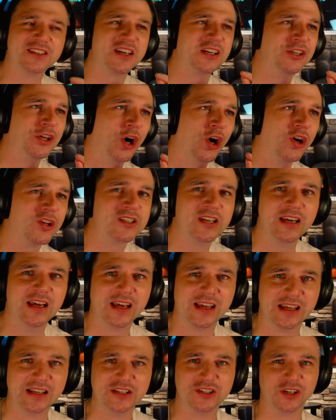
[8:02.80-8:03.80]
that you're
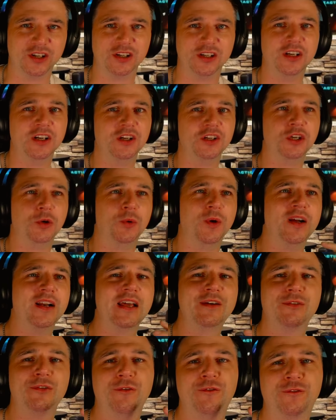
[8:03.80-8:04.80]
taking. So you weren't even